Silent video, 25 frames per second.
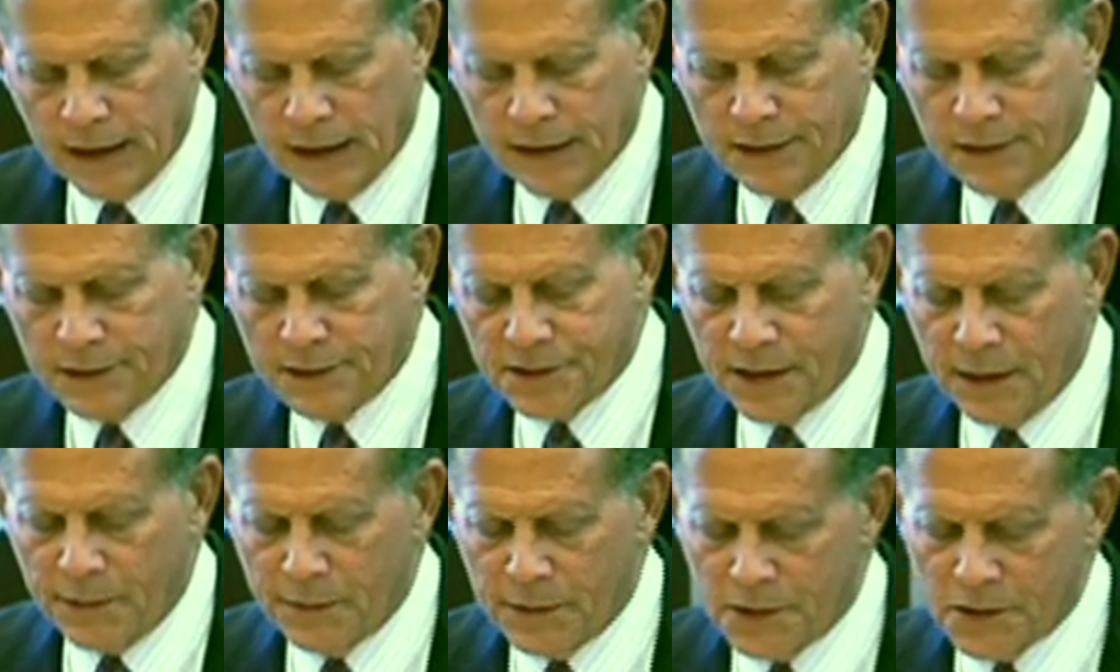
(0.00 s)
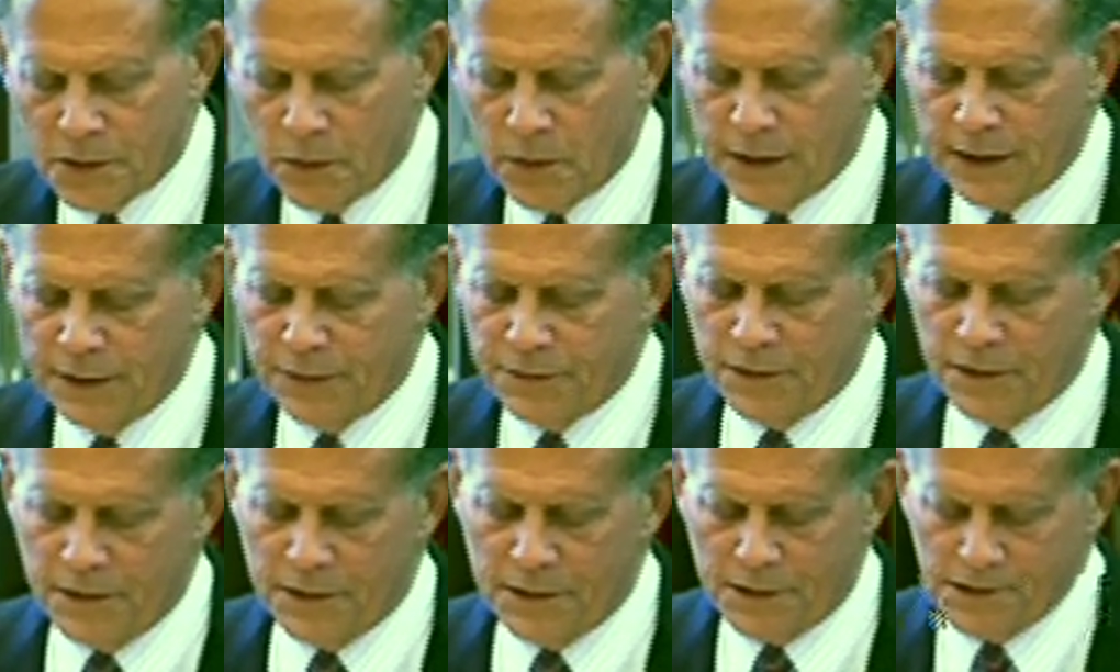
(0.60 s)
December
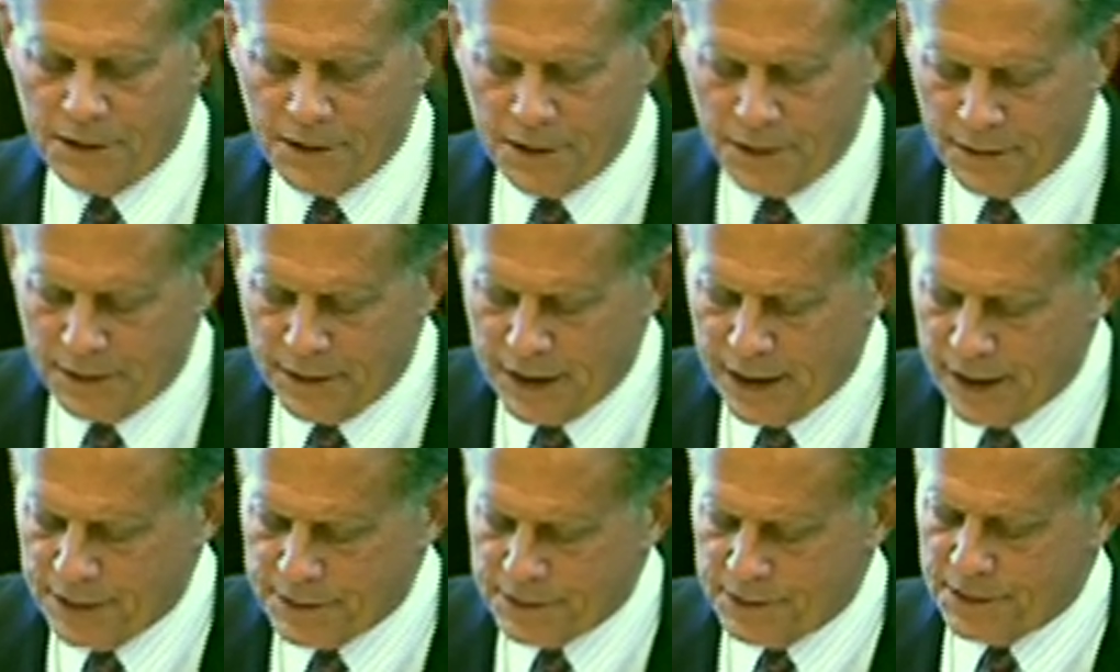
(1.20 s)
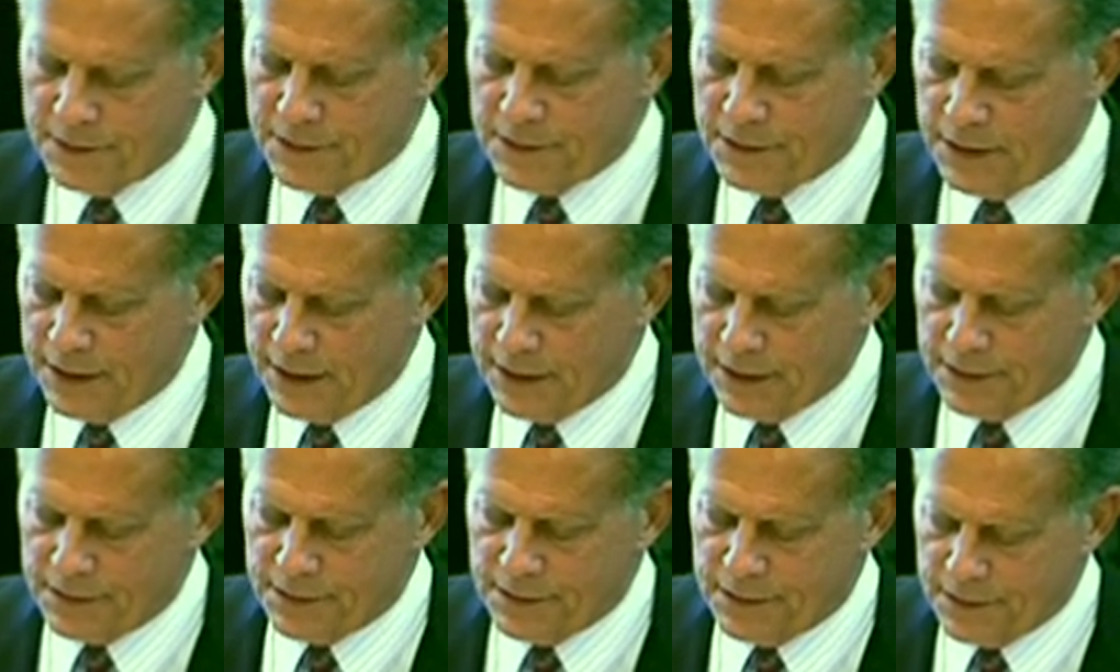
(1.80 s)
21st,
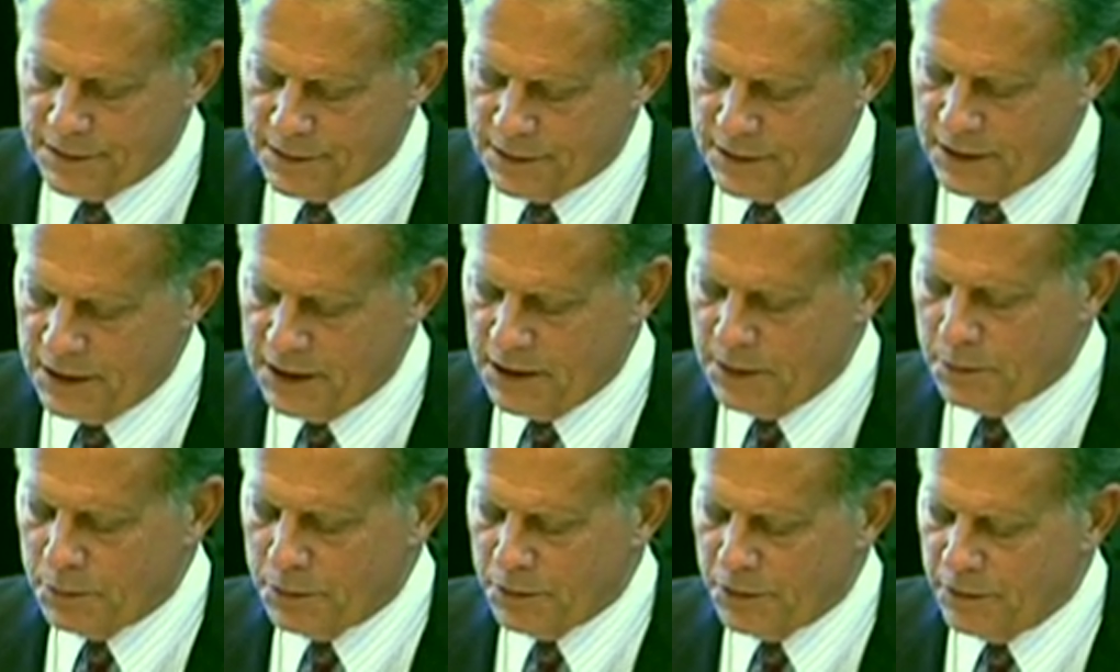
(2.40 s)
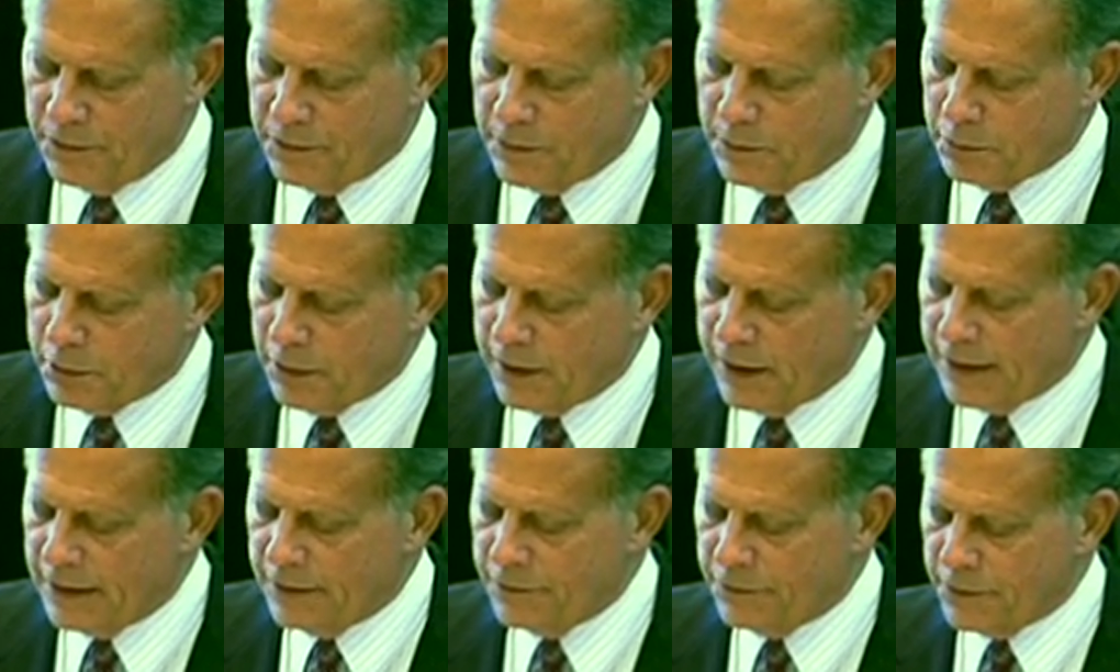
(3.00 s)
2006, the city approved the
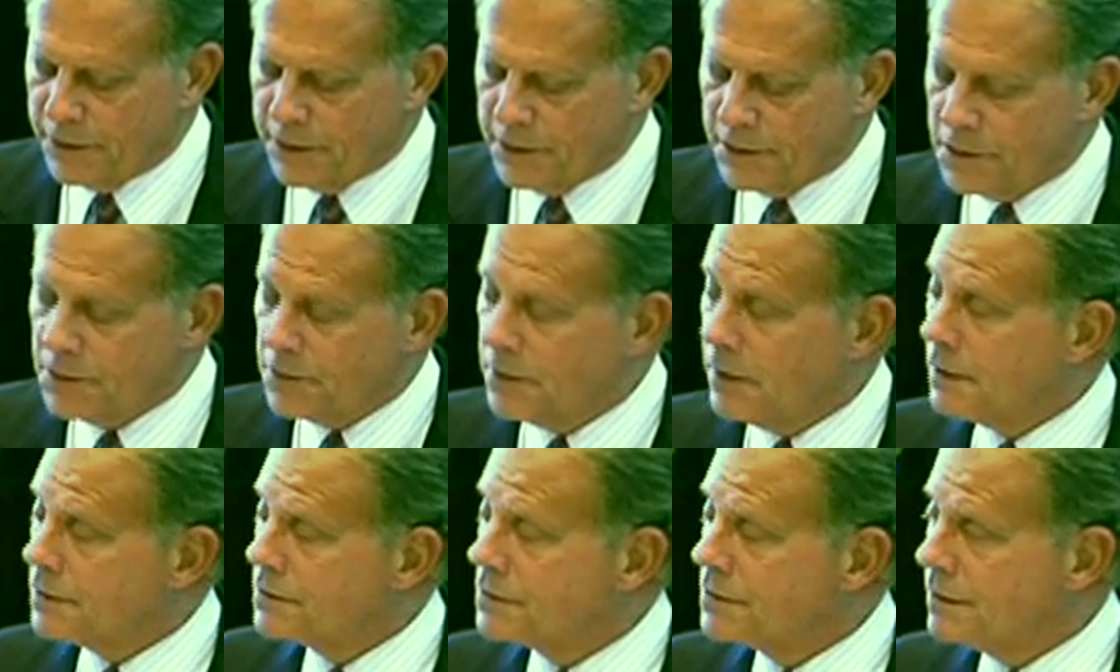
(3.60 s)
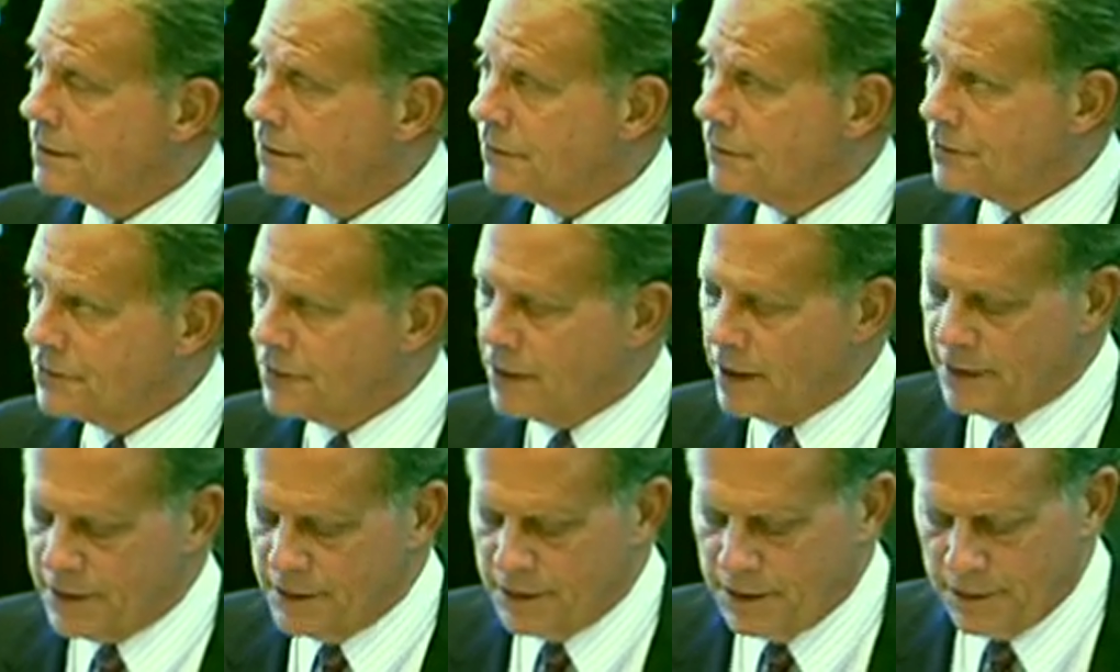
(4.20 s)
plan for construction of the
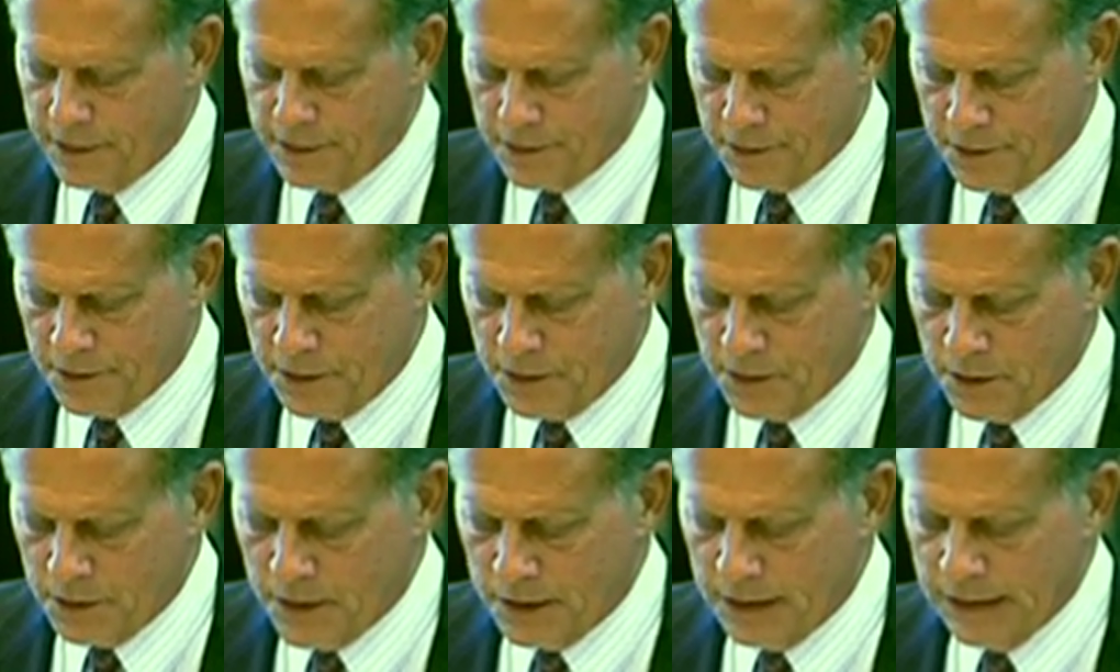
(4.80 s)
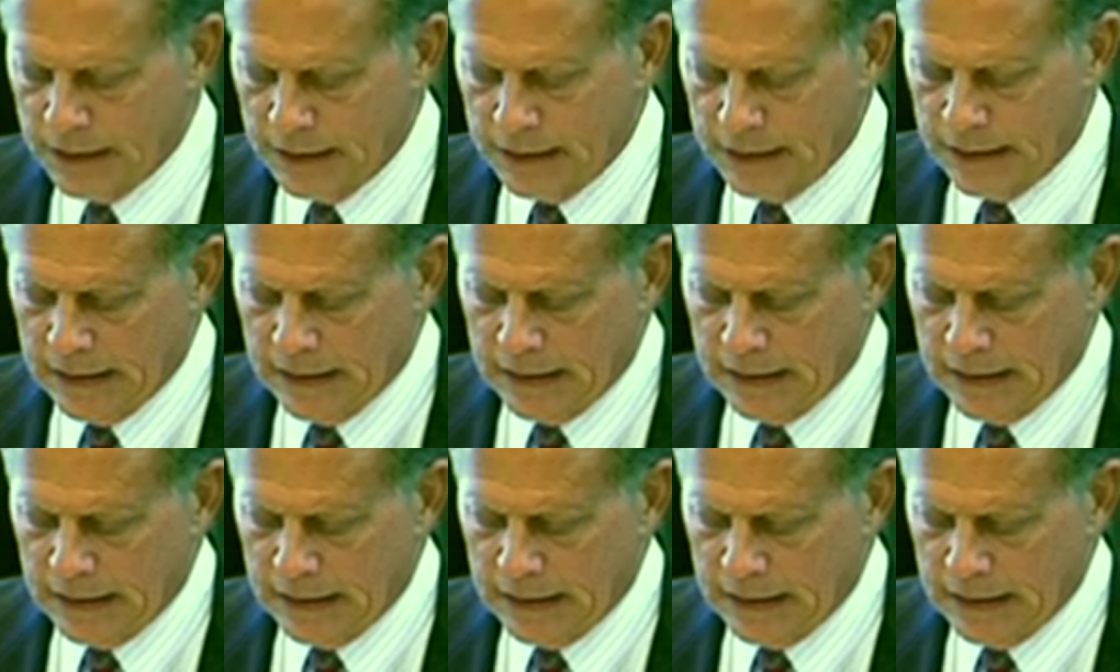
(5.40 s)
sanitary sewer